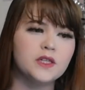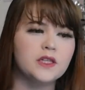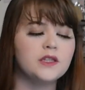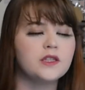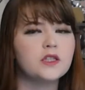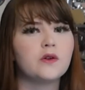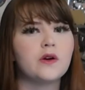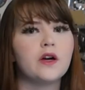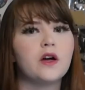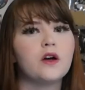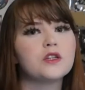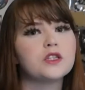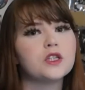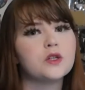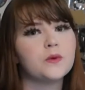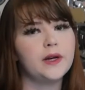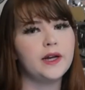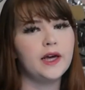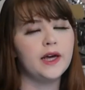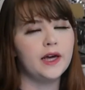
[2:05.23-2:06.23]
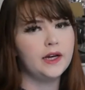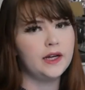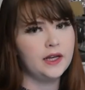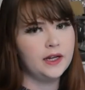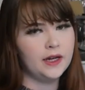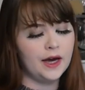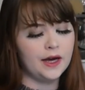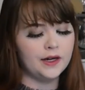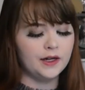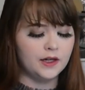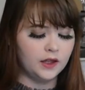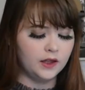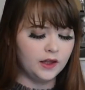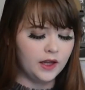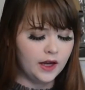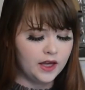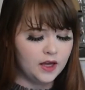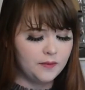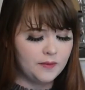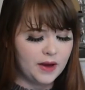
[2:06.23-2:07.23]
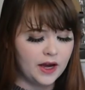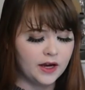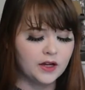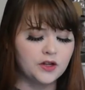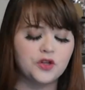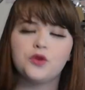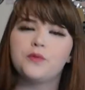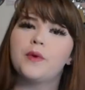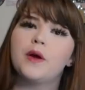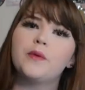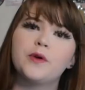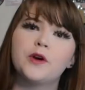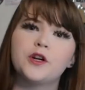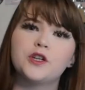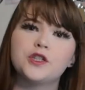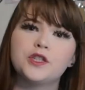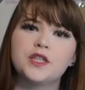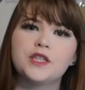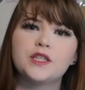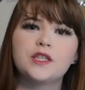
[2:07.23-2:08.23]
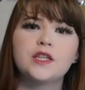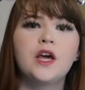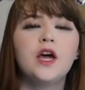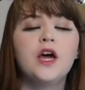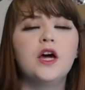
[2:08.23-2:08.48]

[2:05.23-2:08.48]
and so I also went ahead and added a lucky bag to my purchase.